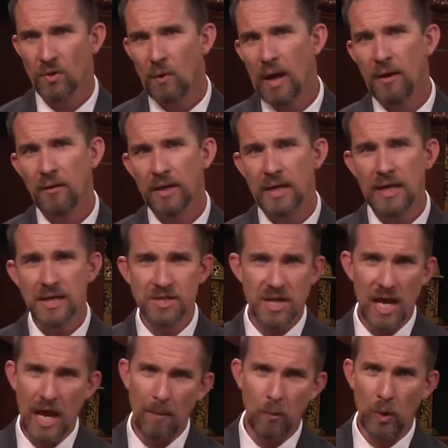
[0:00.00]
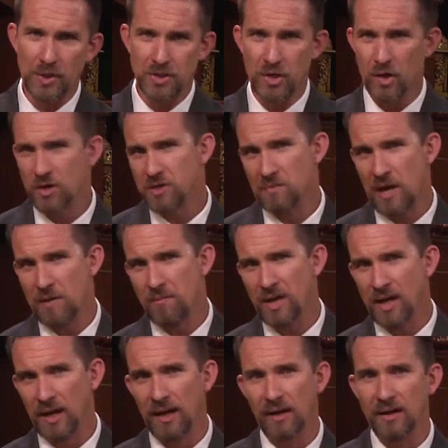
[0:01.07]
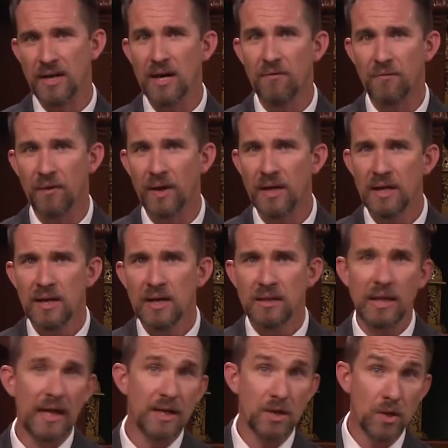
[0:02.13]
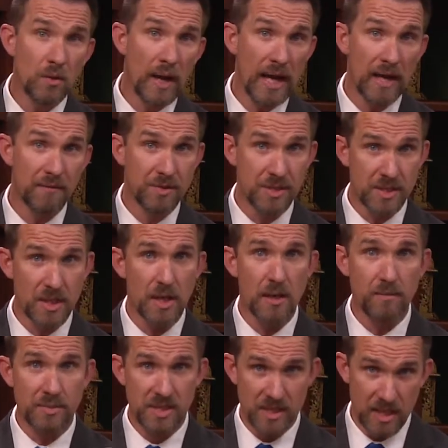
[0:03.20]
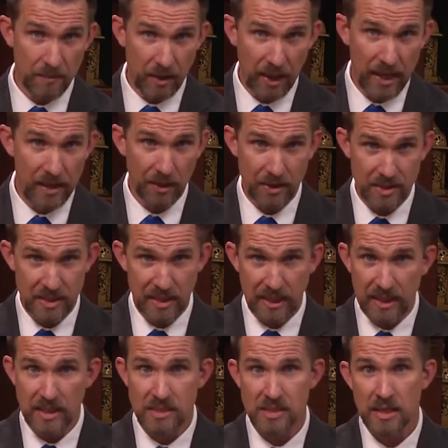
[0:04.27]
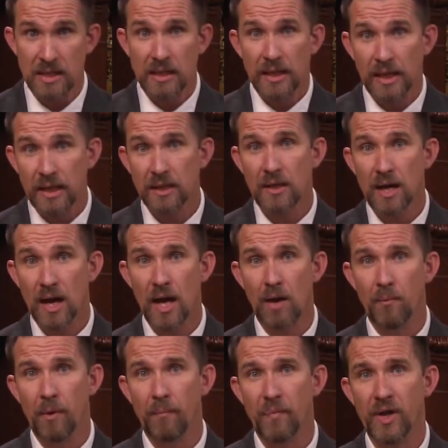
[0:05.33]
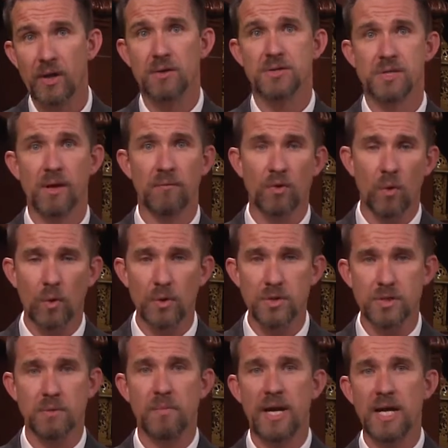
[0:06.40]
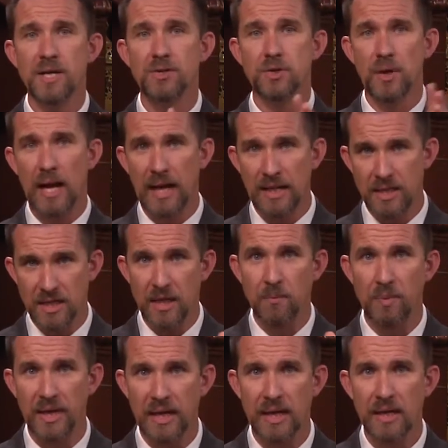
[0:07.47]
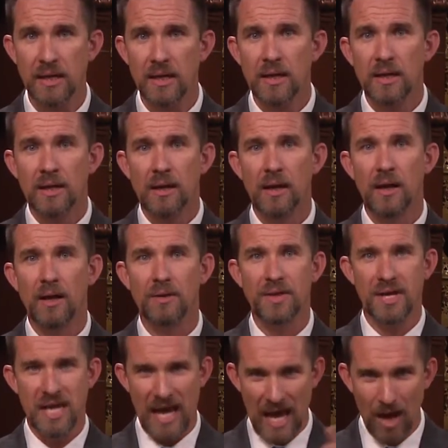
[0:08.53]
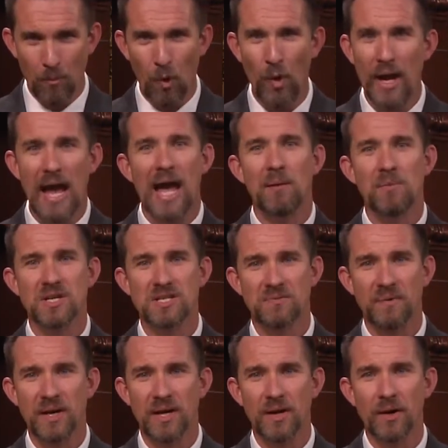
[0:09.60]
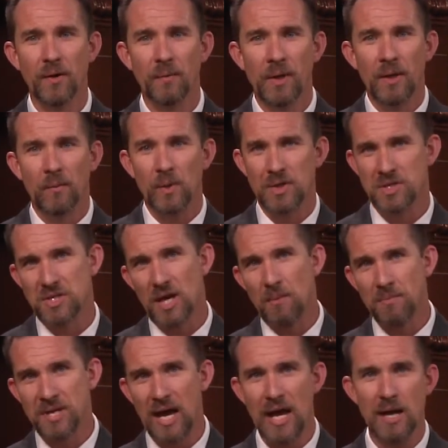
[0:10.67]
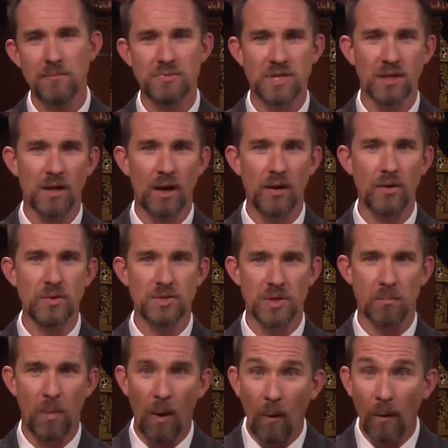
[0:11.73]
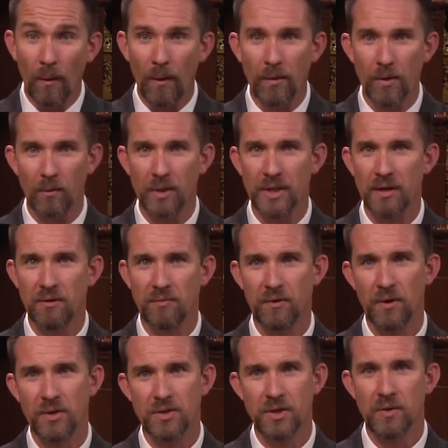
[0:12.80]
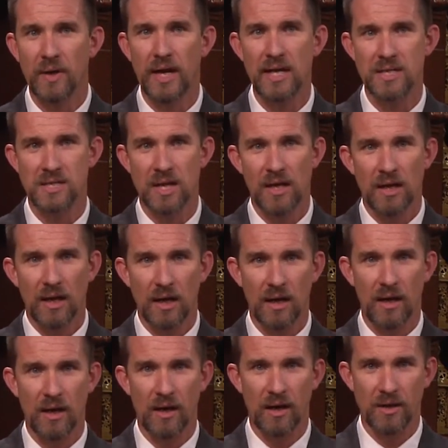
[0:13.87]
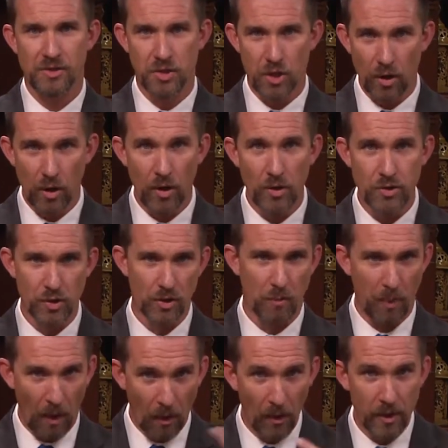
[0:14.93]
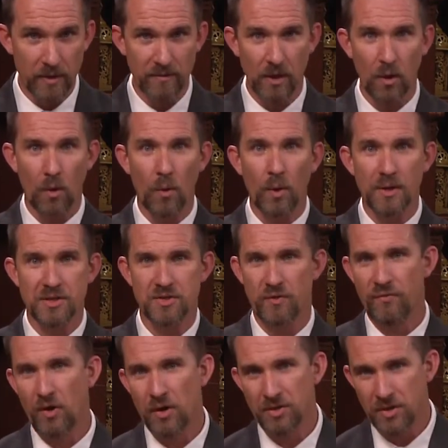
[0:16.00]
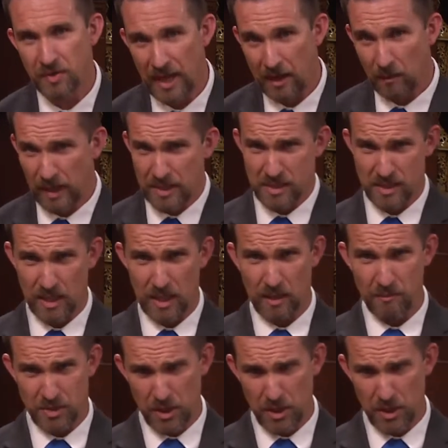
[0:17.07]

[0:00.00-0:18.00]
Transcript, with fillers: While each cowboy church may be a little different, they do have some similarities in common. There's, the, of course, the major idea being uh, the cowboy atmosphere, which sometimes includes a barn or what they refer to as uh, a church or the barn of the Lord is referred to that way some.